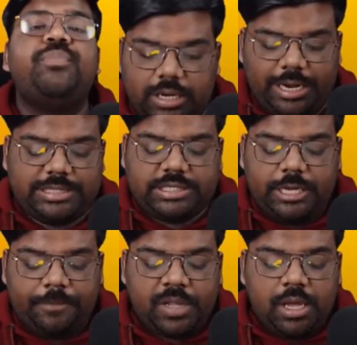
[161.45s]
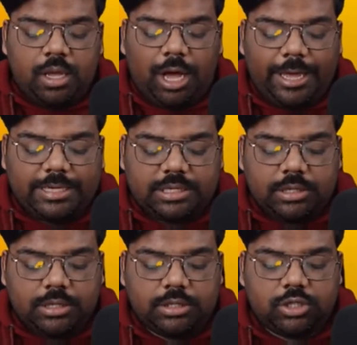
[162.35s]
Let's say
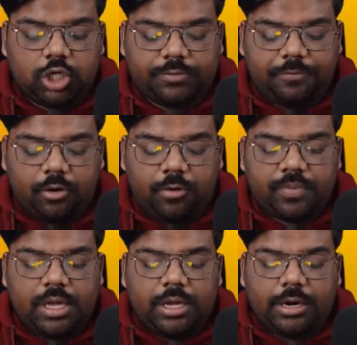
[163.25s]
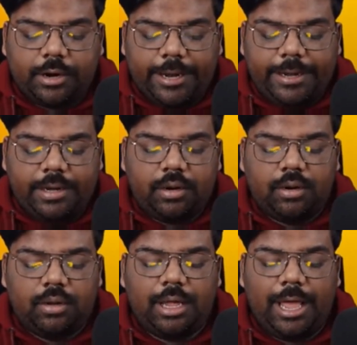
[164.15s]
I search for write
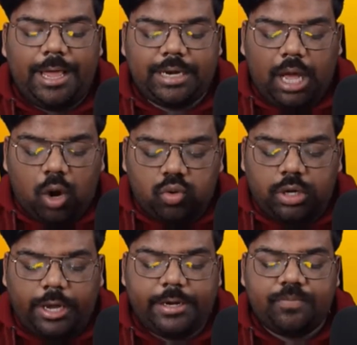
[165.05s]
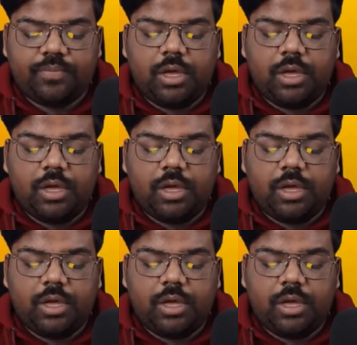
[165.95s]
an outline